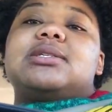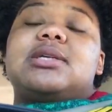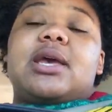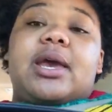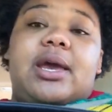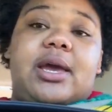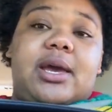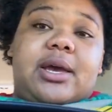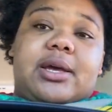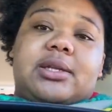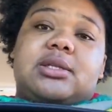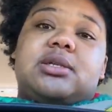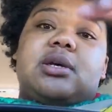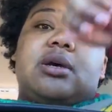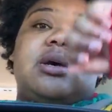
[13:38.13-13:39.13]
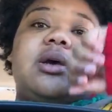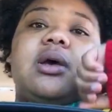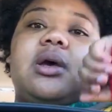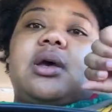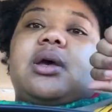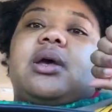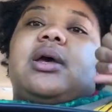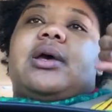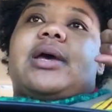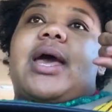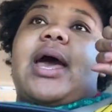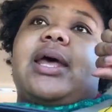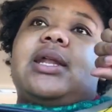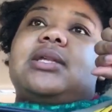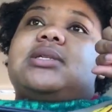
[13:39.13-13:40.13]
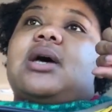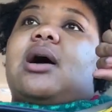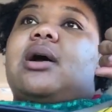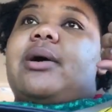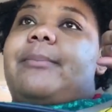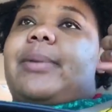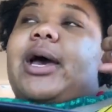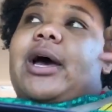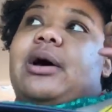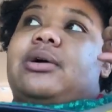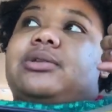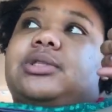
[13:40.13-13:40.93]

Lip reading: and kind of talk about